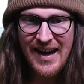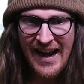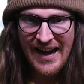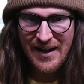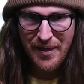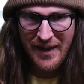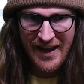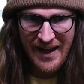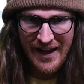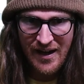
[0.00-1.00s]
and
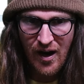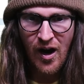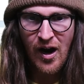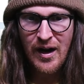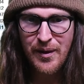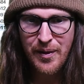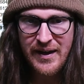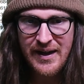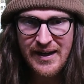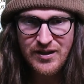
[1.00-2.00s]
then on
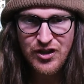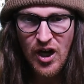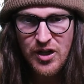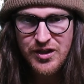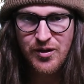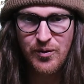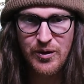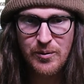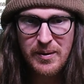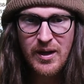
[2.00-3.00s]
the Charts
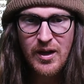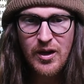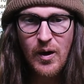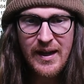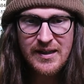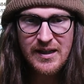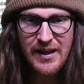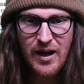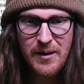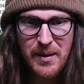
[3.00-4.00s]
group, go ahead and
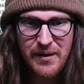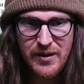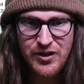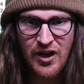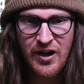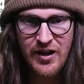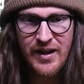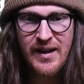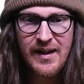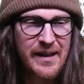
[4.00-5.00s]
click on Pivot Chart,
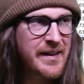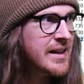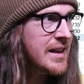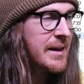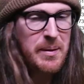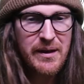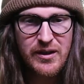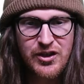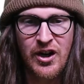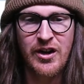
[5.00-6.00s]
and then click
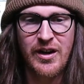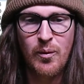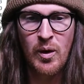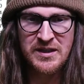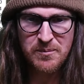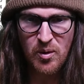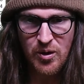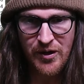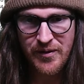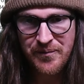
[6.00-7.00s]
Pivot Chart once
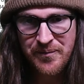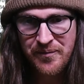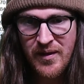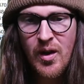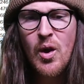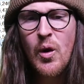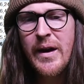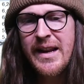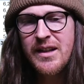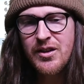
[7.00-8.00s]
more. We
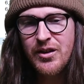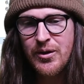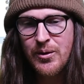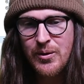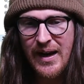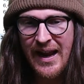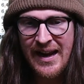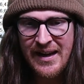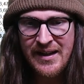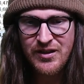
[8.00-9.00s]
need to do
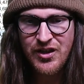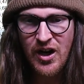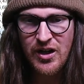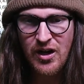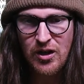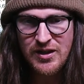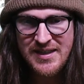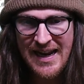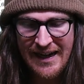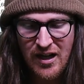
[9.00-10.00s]
a chart called
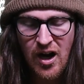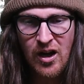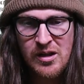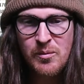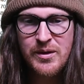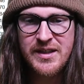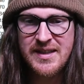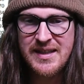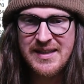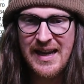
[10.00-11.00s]
Stack Column, which is
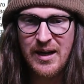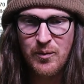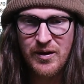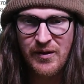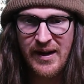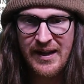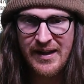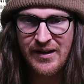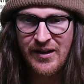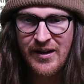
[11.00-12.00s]
the second one right
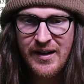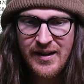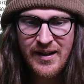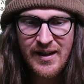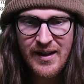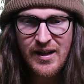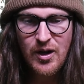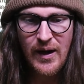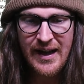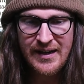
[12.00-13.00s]
here.
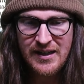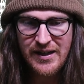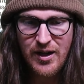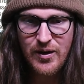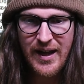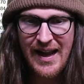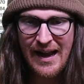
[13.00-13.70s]
Go ahead and click OK